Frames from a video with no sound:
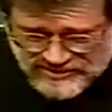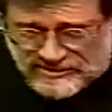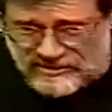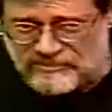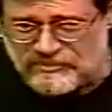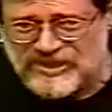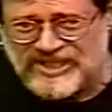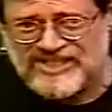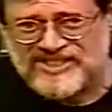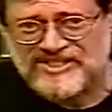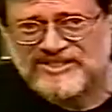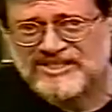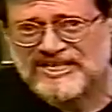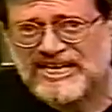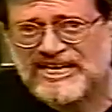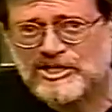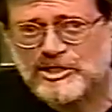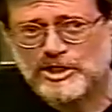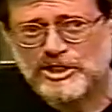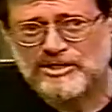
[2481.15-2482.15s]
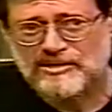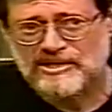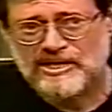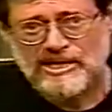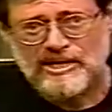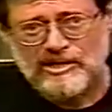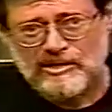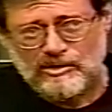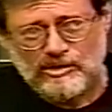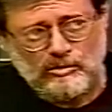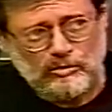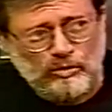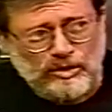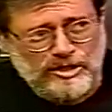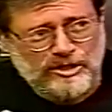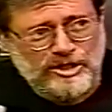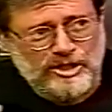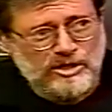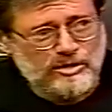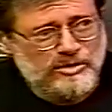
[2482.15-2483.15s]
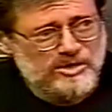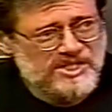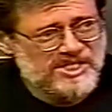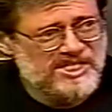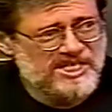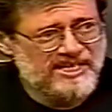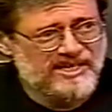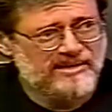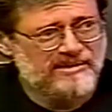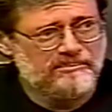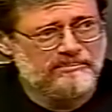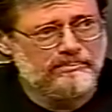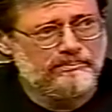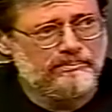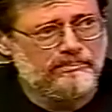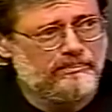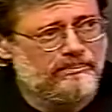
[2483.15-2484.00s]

little presentation, we're using